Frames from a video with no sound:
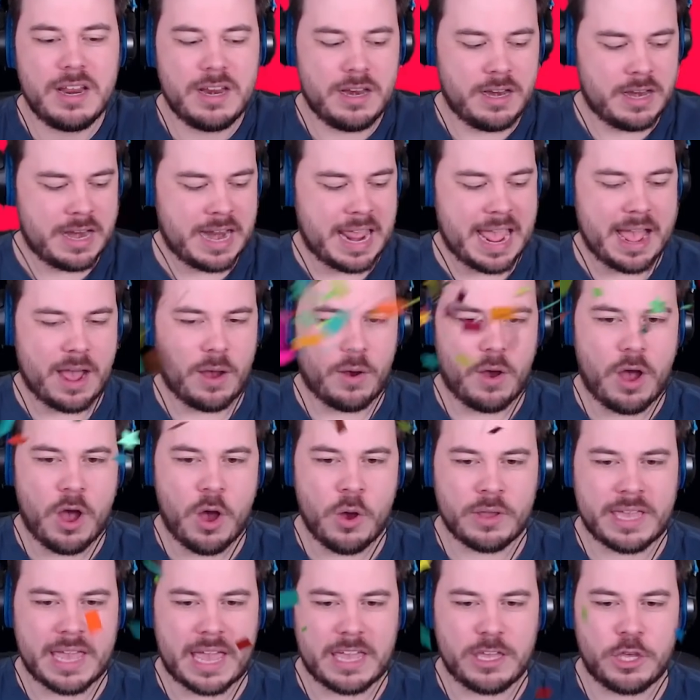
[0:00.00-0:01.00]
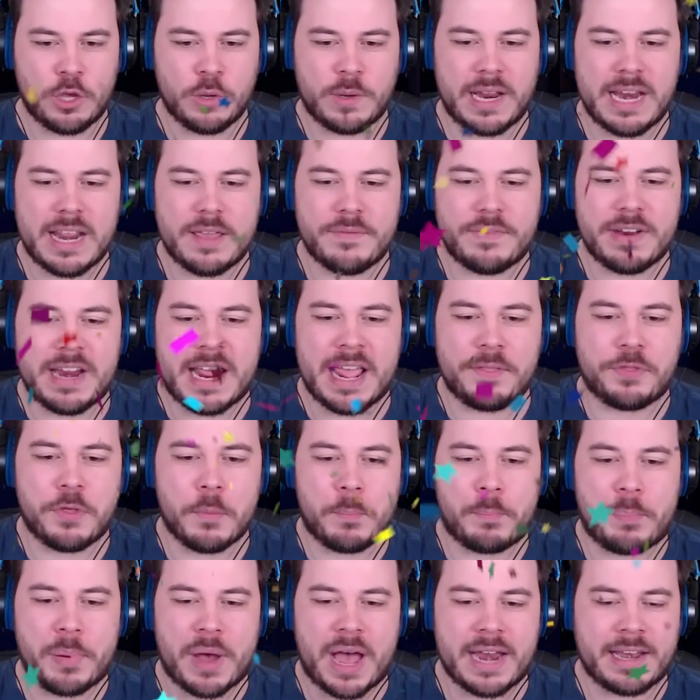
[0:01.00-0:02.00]
Now, okay, you didn't even hit the
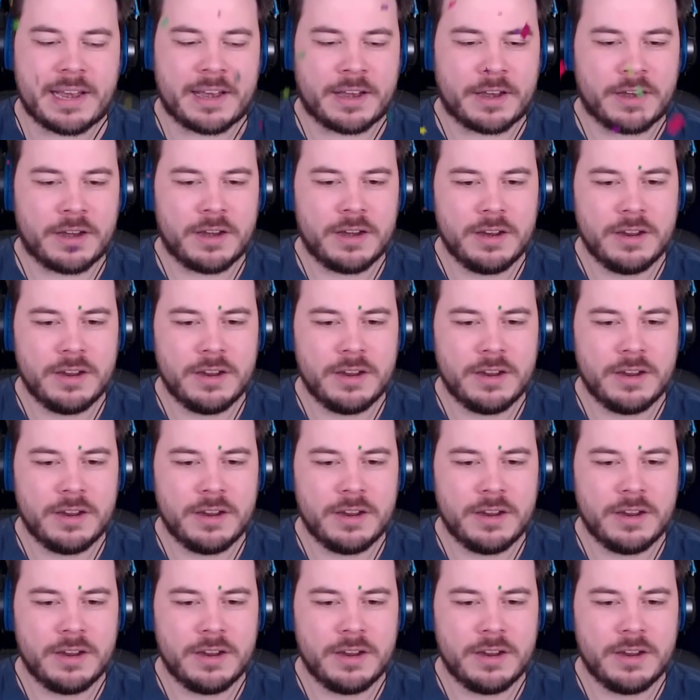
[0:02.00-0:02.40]
button.